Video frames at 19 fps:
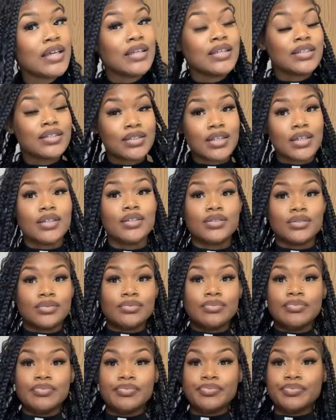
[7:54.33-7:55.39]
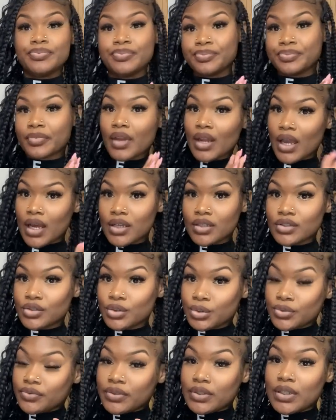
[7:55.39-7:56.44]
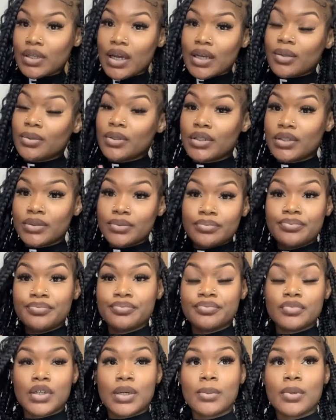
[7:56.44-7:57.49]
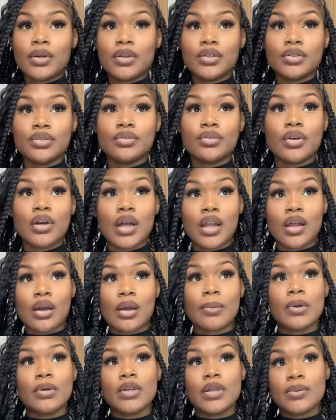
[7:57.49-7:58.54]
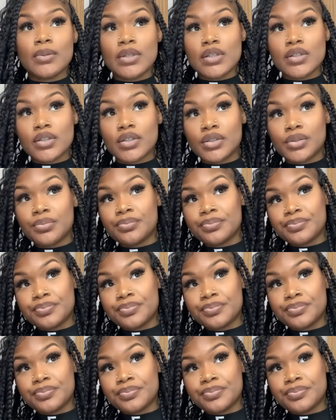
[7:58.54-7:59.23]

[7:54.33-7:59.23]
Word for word: So, honestly, truthfully, I don't know what I'm going to do or how long I'm going to keep these up.